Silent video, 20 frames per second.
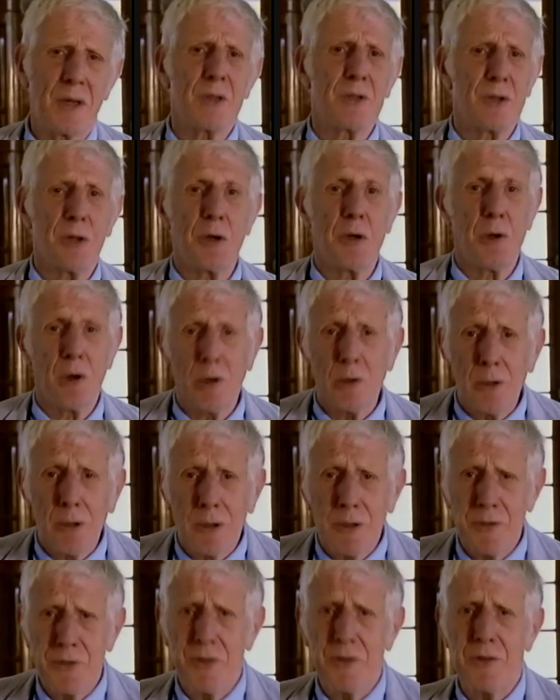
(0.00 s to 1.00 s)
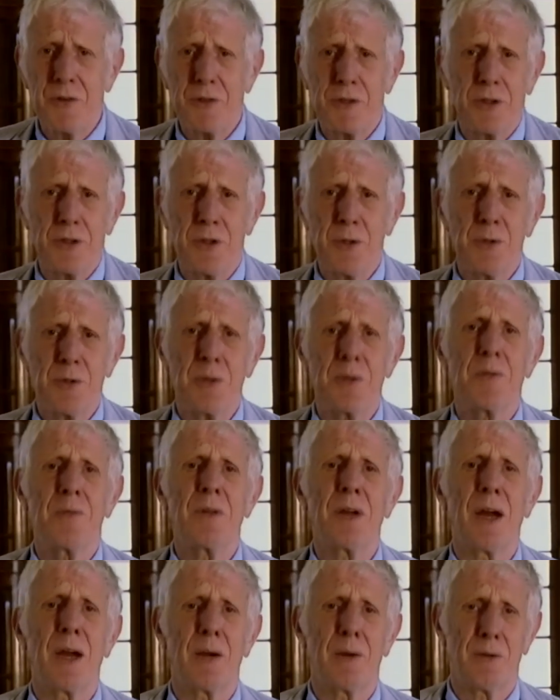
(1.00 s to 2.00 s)
as the godless institution
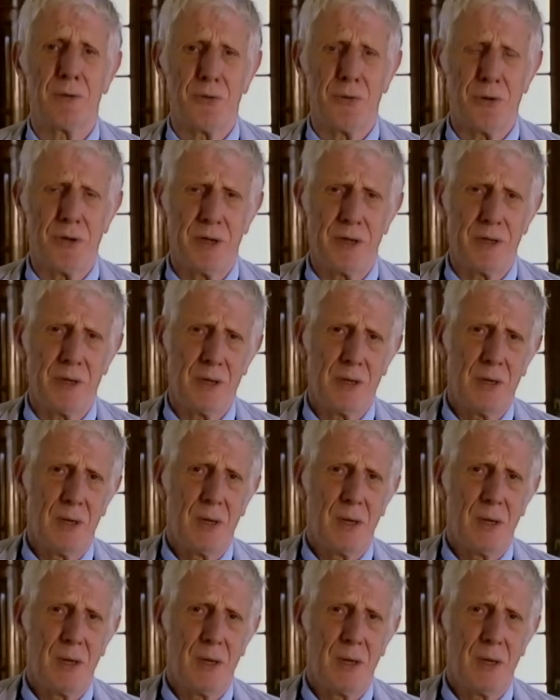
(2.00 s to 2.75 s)
of Gower Street.